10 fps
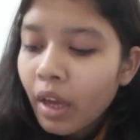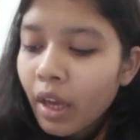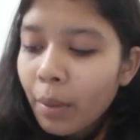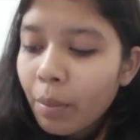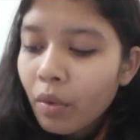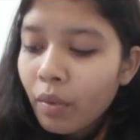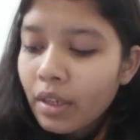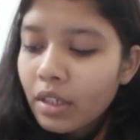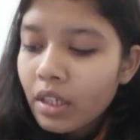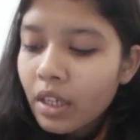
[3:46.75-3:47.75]
he
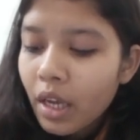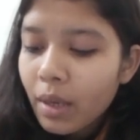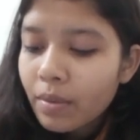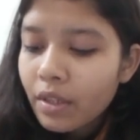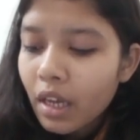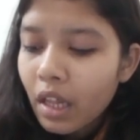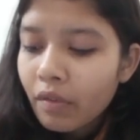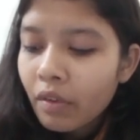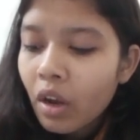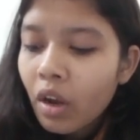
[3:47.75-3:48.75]
prevented
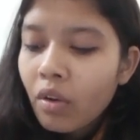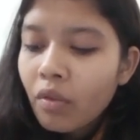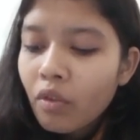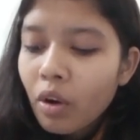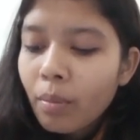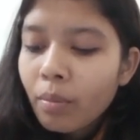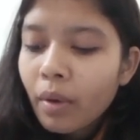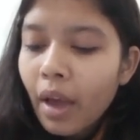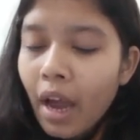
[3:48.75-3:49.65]
himself from